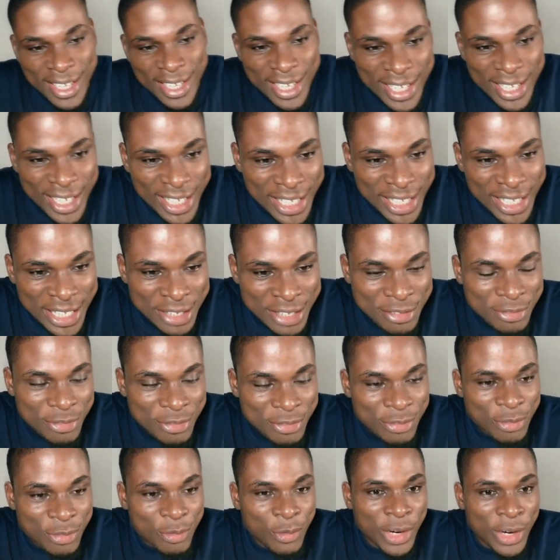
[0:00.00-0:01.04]

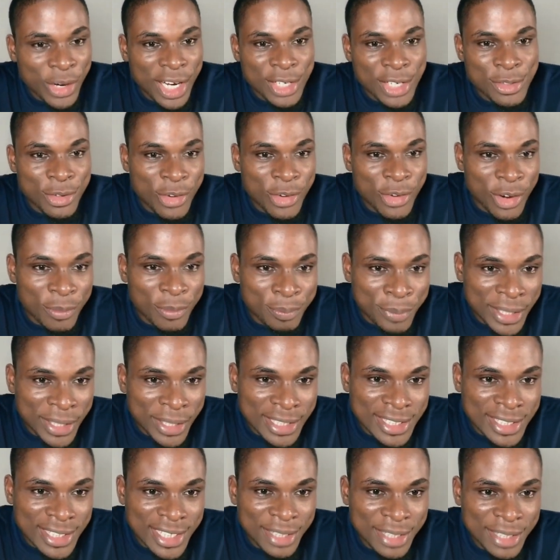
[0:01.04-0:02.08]
if we are to
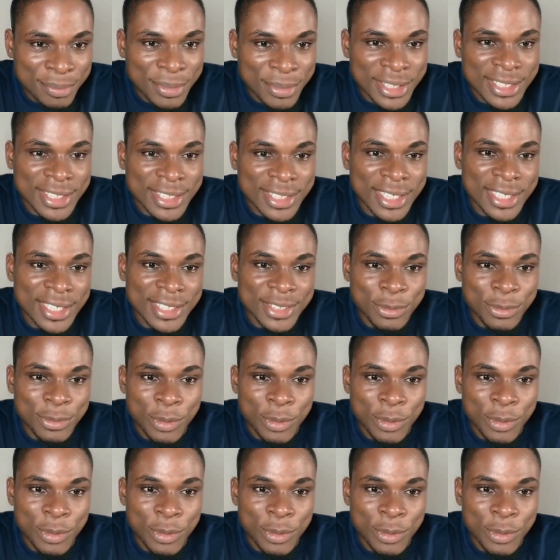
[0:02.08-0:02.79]
compete in a business,